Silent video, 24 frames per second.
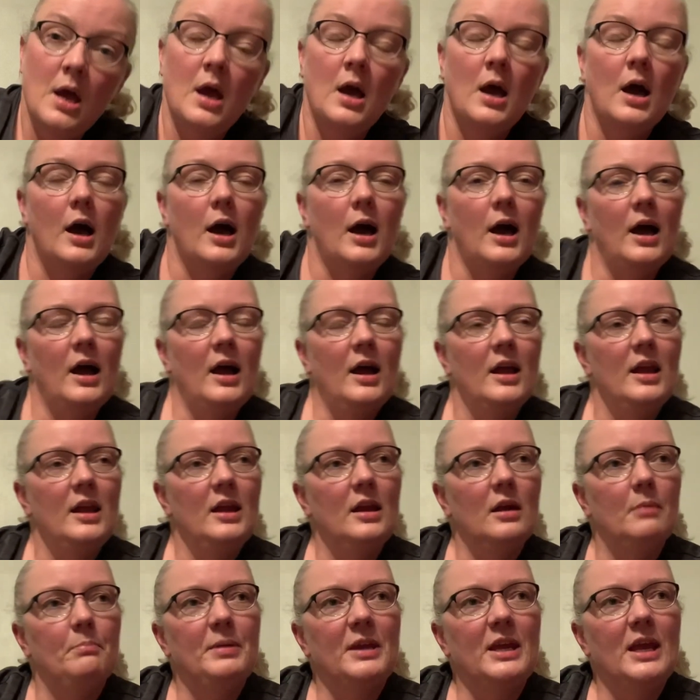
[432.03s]
I
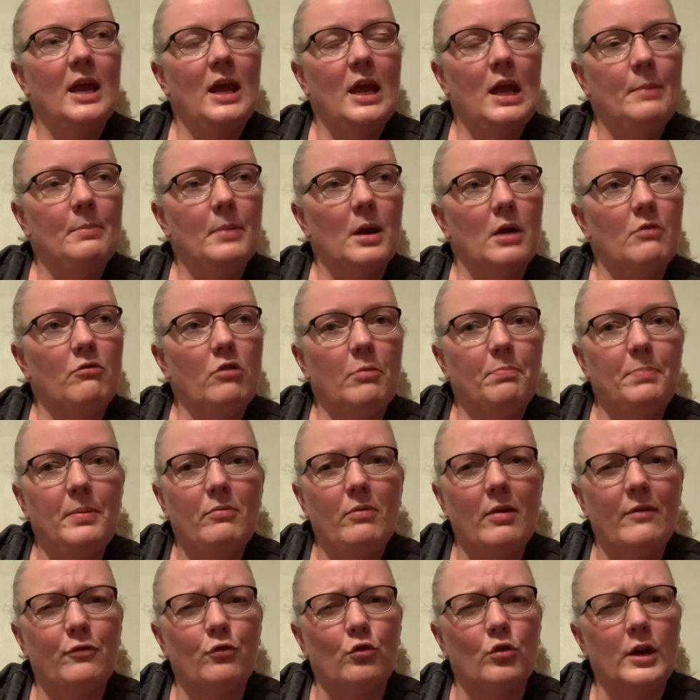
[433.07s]
became a rugby
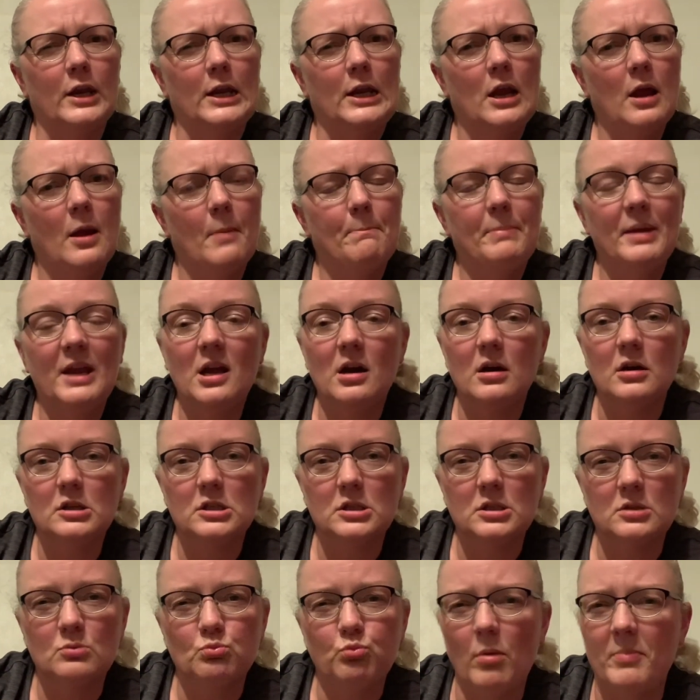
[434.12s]
referee
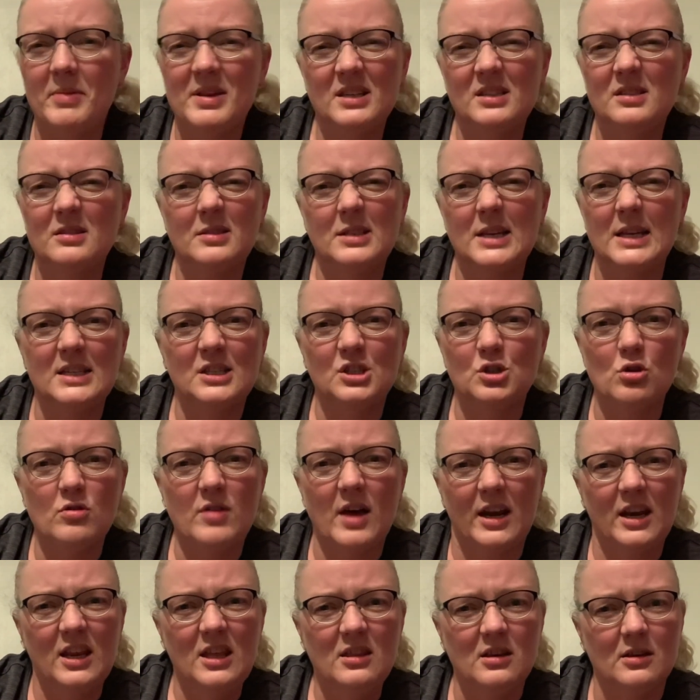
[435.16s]
because women didn't do
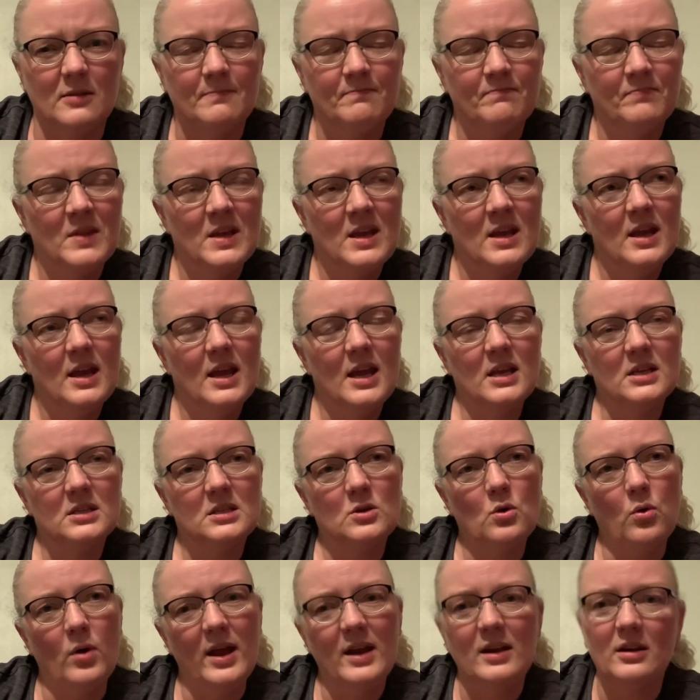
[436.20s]
that either. It's
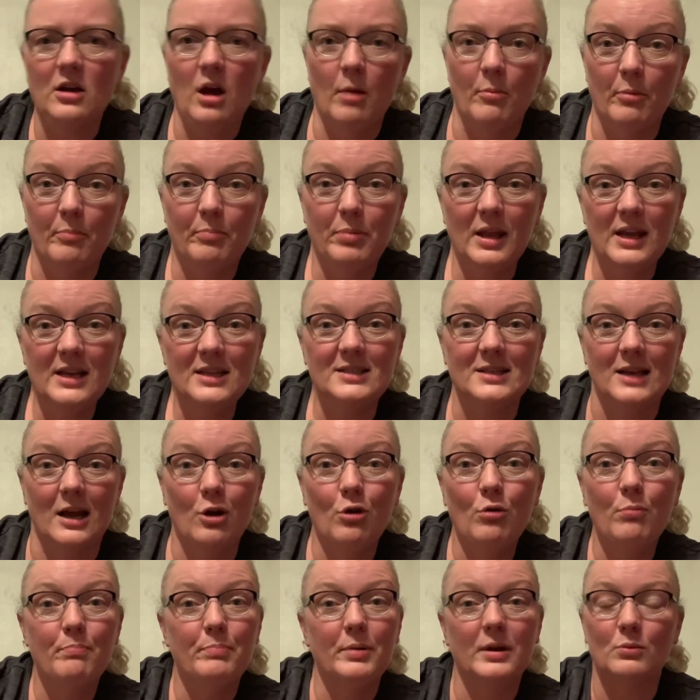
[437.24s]
quite commonplace now,
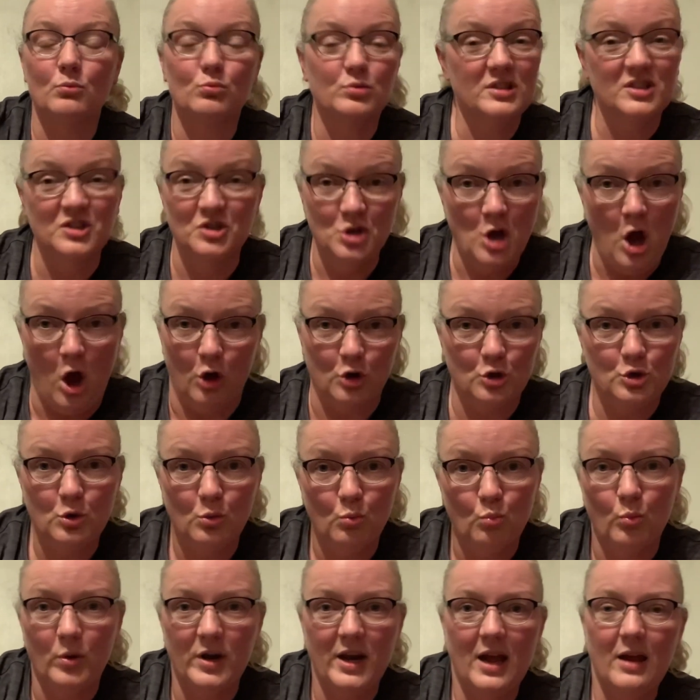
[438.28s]
but it was not
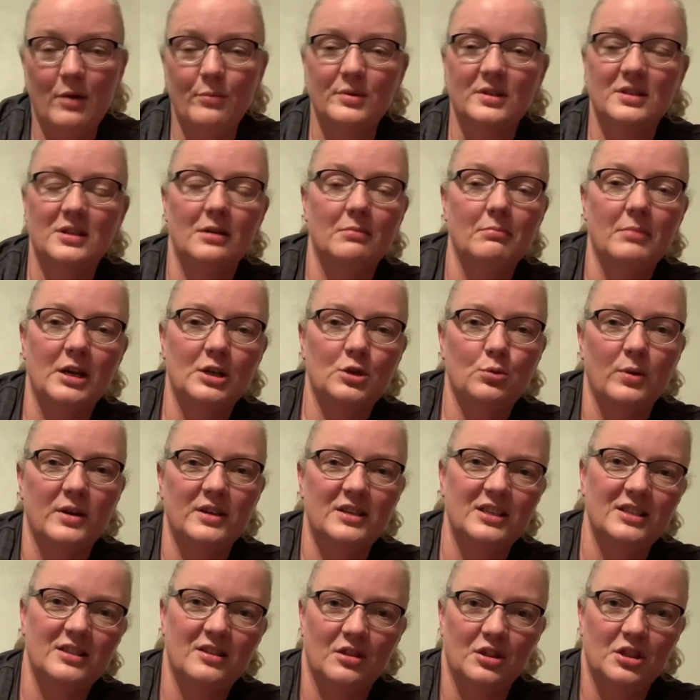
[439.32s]
when I was in my
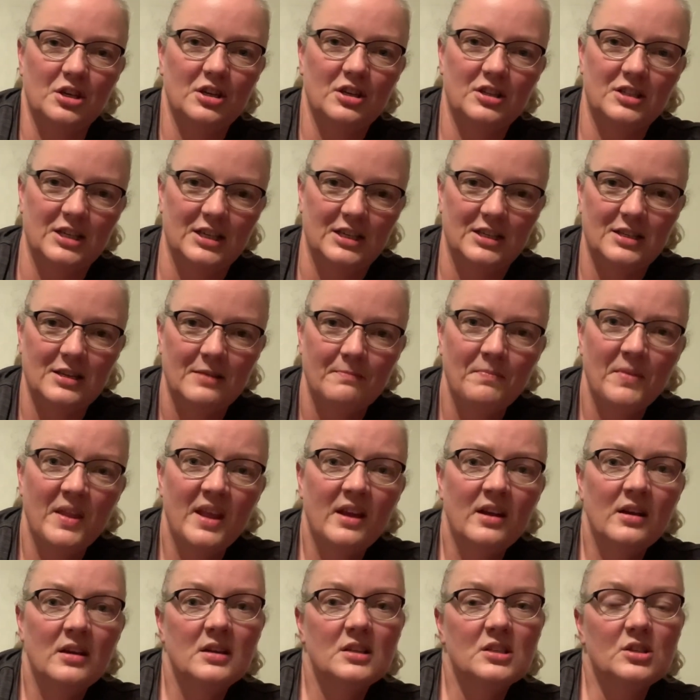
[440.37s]
20s and 30s.
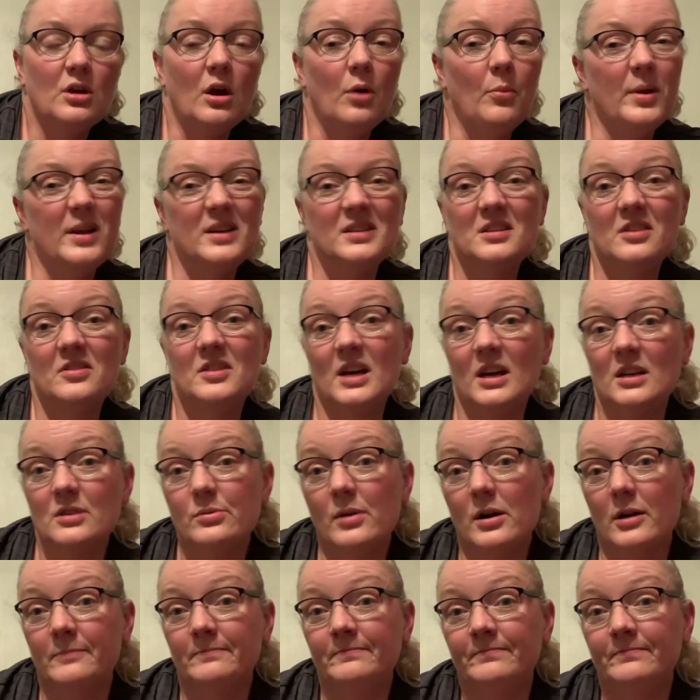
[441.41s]
So I went and did that as well.